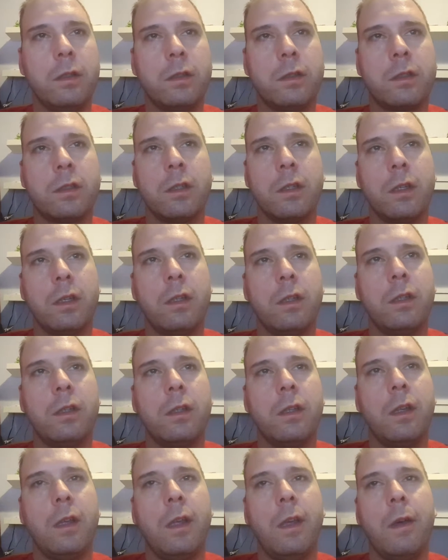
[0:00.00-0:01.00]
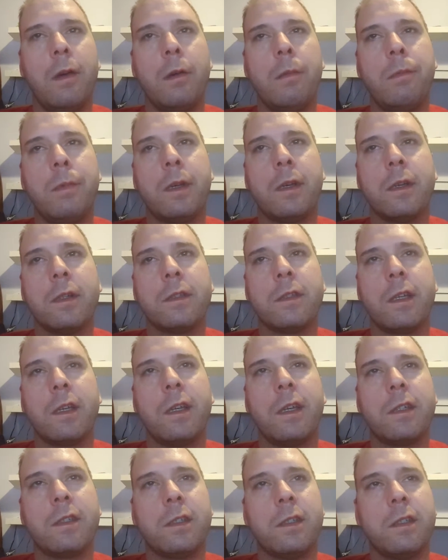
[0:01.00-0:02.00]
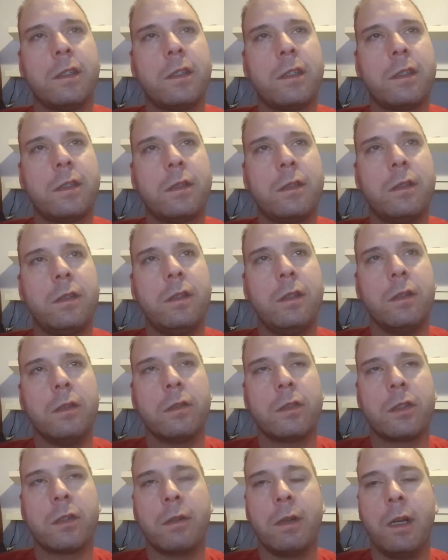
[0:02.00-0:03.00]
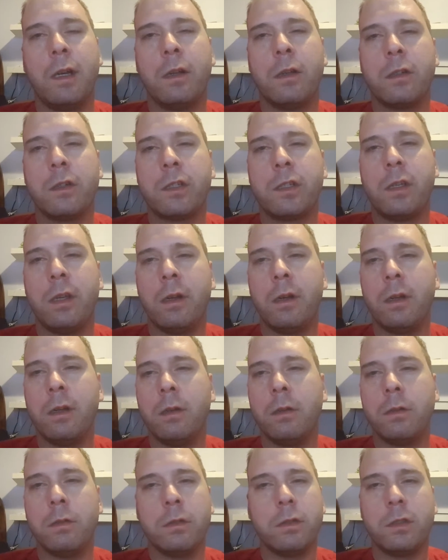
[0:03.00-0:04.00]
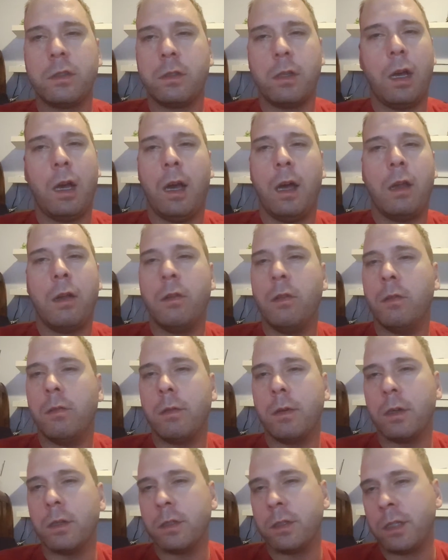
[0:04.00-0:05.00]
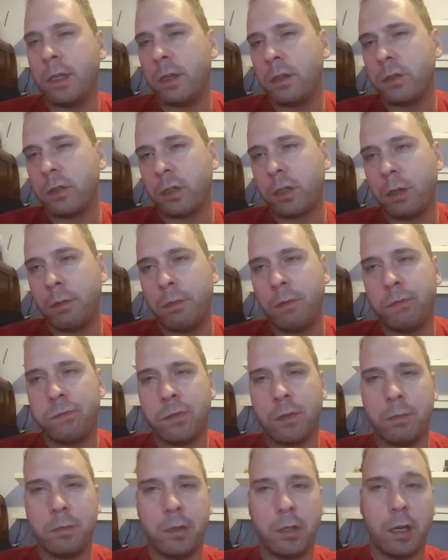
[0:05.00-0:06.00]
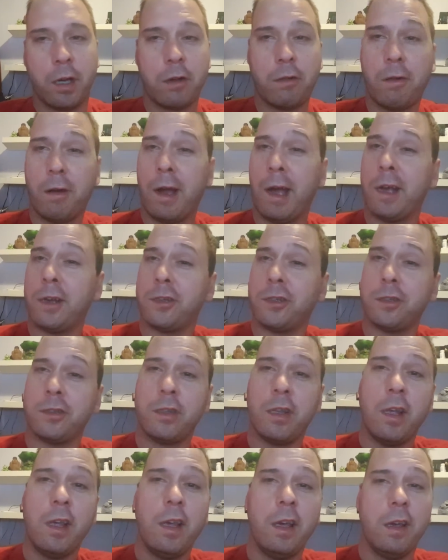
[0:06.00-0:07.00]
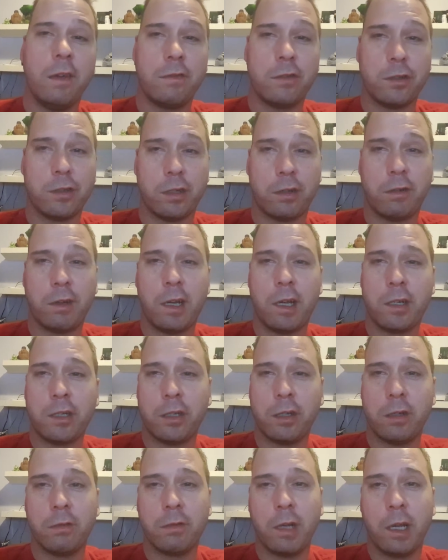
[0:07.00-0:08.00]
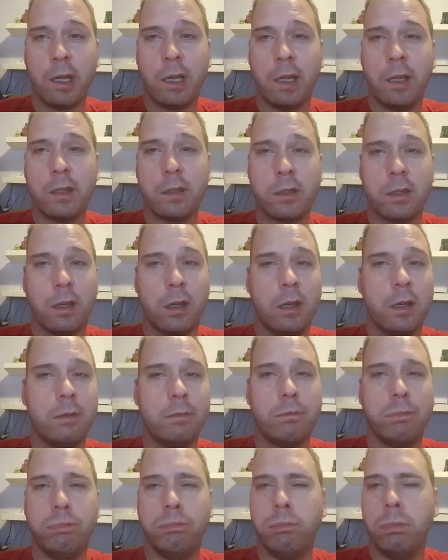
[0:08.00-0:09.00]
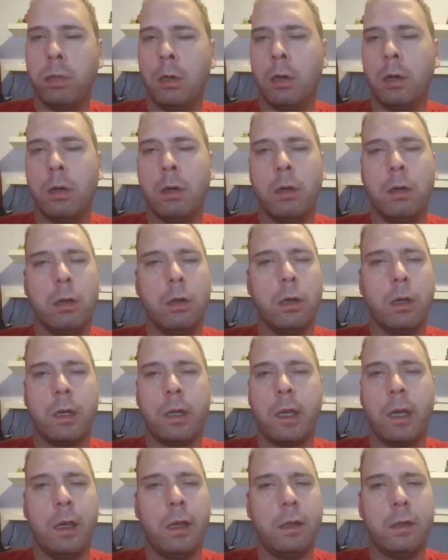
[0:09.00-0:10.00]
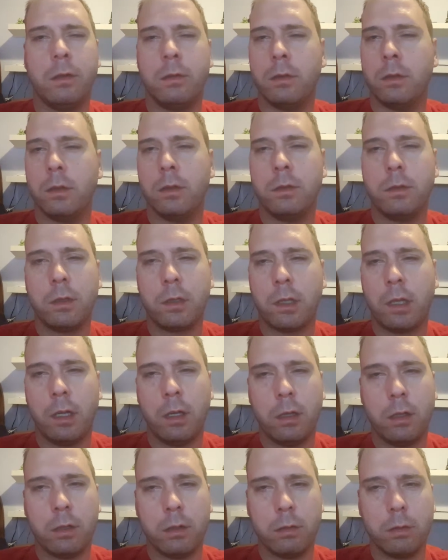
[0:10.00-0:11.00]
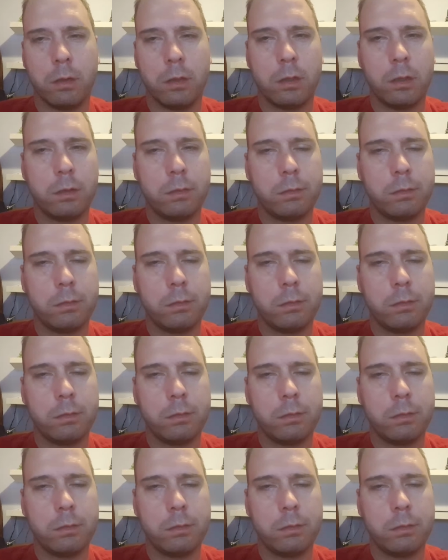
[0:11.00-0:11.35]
It's like, because I guess it's, surround or stereo. I don't know where the sounds are coming from. You got crashes. If there's a crash on the right hand side, oh, I can't do it. Can't do it.